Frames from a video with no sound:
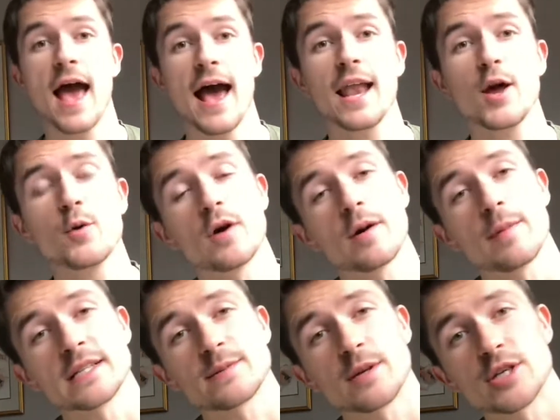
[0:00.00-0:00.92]
Hello, welcome
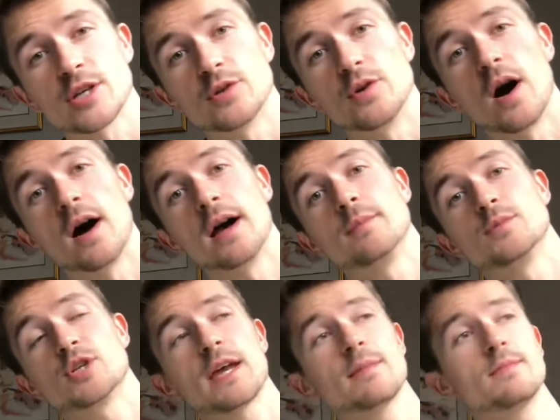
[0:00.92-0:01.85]
back to my channel.
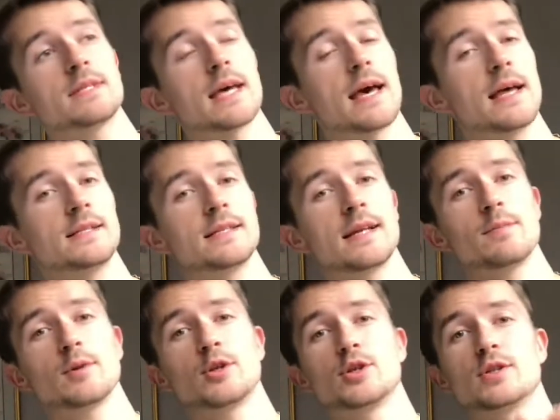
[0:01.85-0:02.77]
I'm James, and today
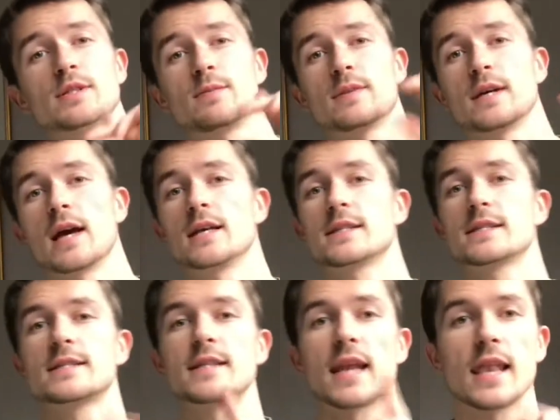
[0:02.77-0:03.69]
I'm going to do something
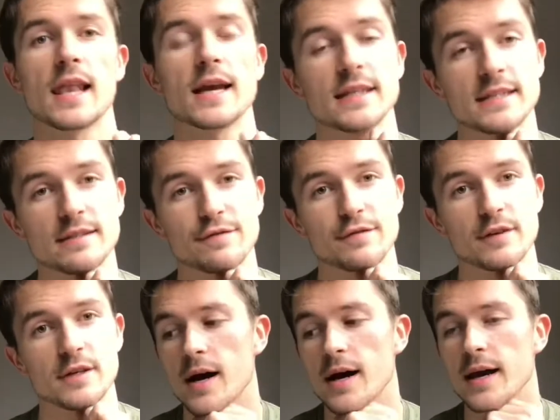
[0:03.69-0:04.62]
slightly
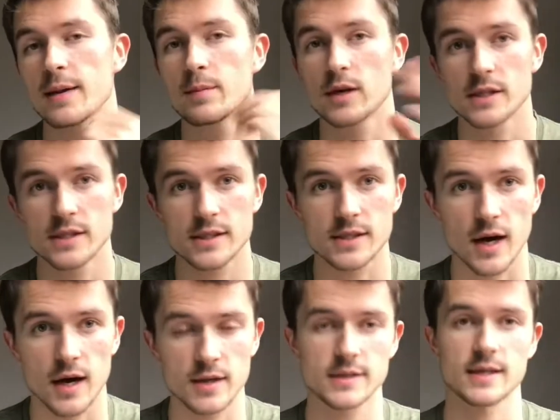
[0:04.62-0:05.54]
different. I am going to
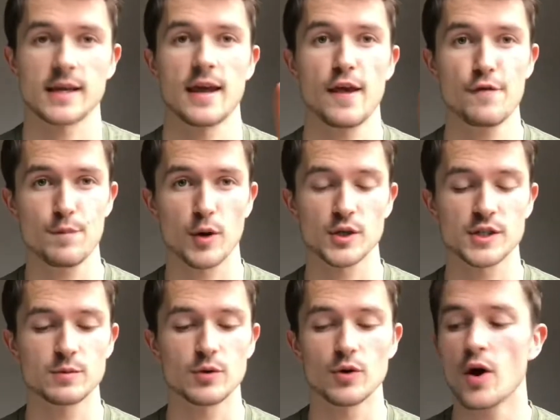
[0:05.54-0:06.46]
start, if
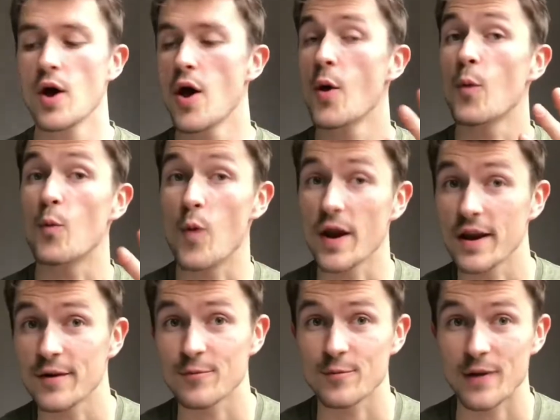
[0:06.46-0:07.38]
possible, when
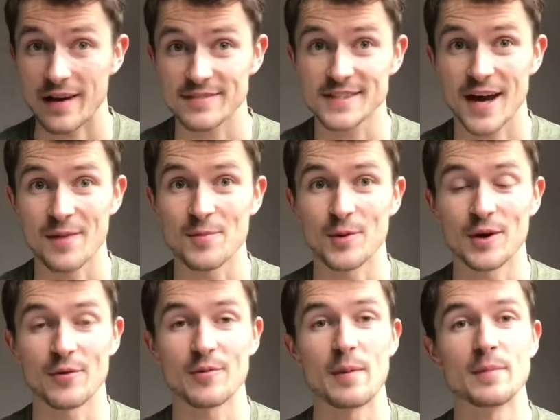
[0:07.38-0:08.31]
I have time,
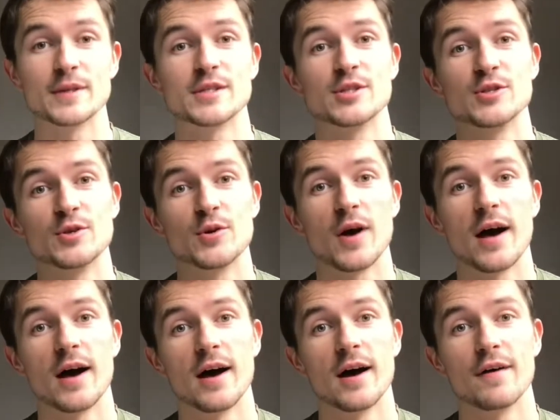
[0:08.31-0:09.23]
when I remember, to do
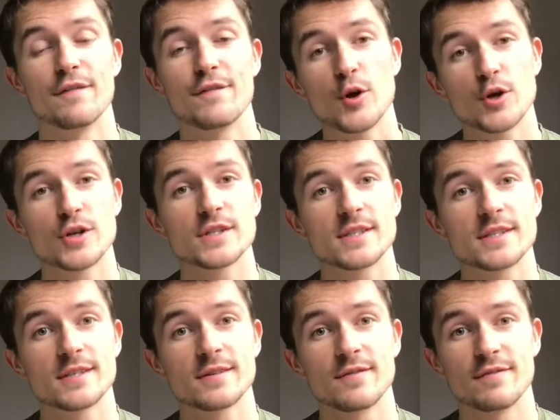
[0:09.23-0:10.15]
a
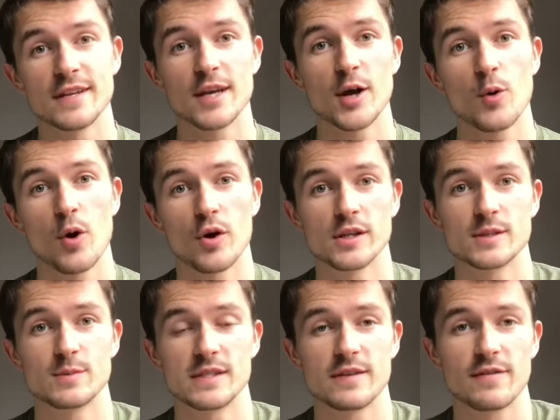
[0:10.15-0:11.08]
focused video on a
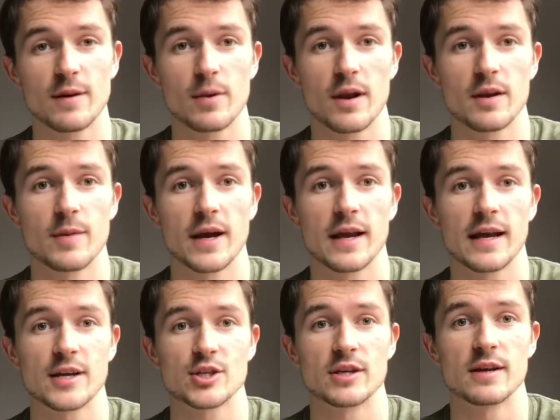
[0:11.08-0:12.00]
specific plant in my
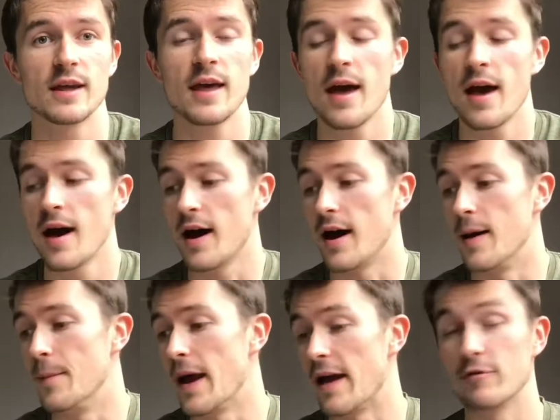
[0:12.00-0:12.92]
collection
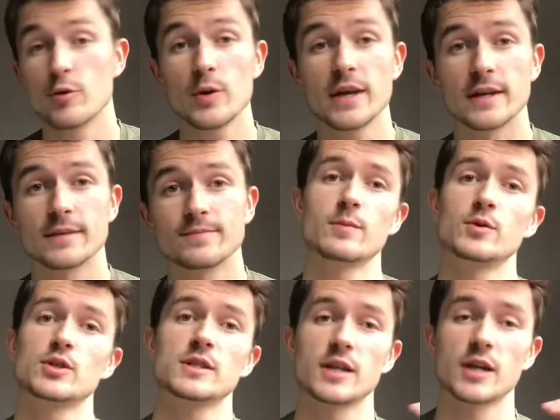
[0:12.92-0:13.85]
every week.
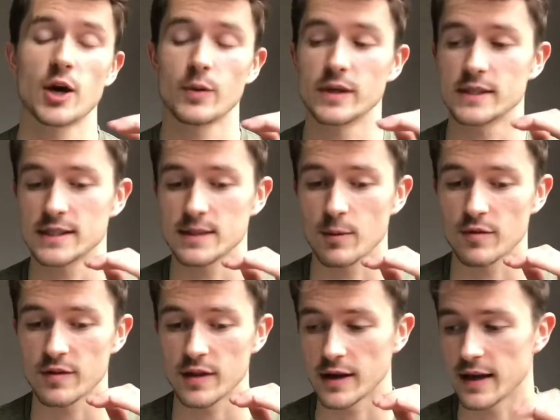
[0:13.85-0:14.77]
We're just going to go into some
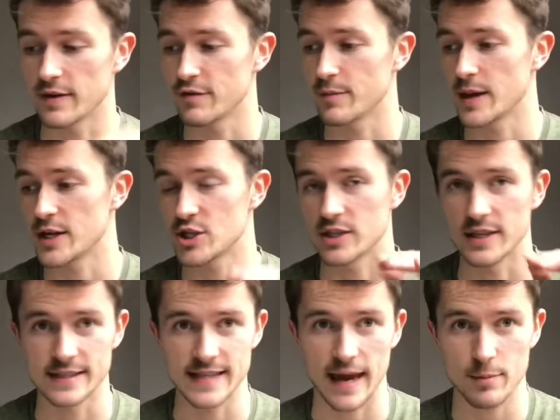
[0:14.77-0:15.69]
of the information,
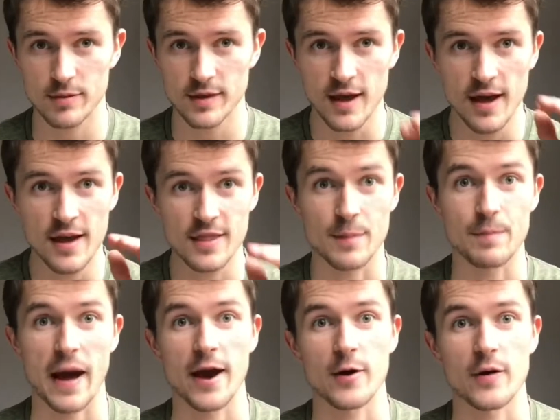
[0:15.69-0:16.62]
the depth, the
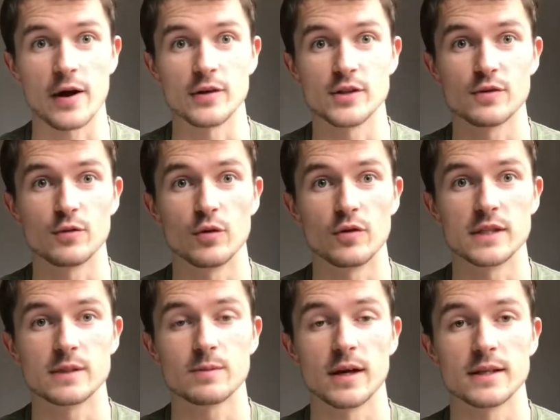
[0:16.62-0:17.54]
background of all of
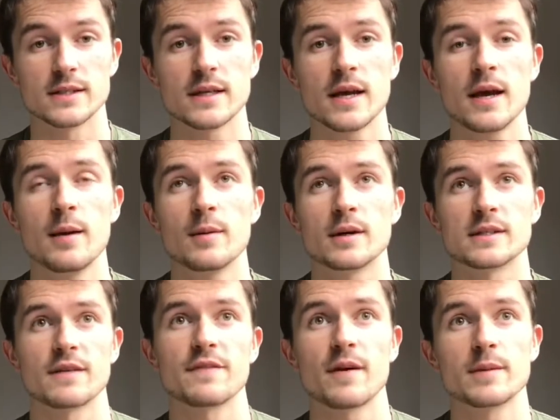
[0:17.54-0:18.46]
these plants, because
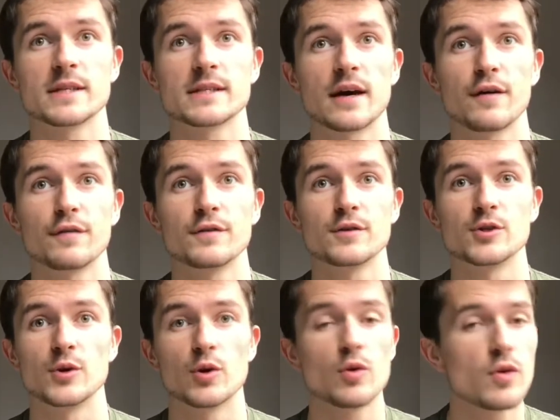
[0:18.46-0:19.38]
I find myself
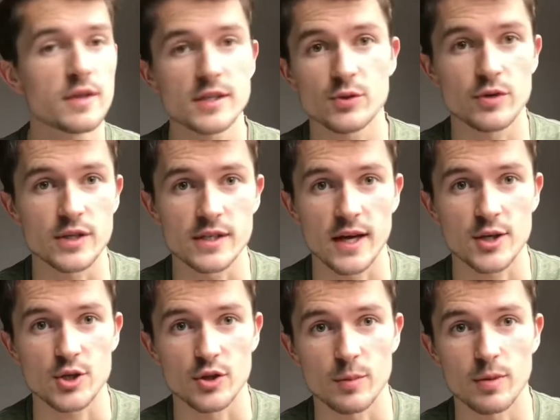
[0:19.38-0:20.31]
doing all of this
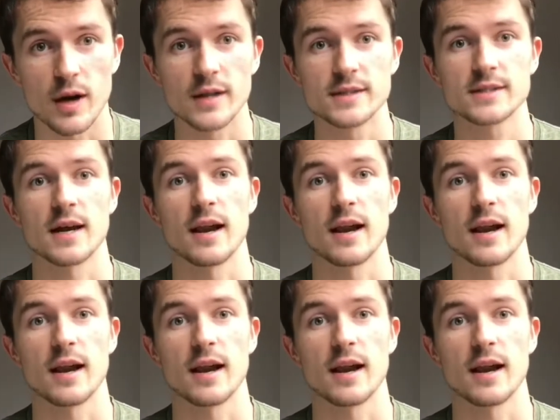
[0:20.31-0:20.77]
research on the plants.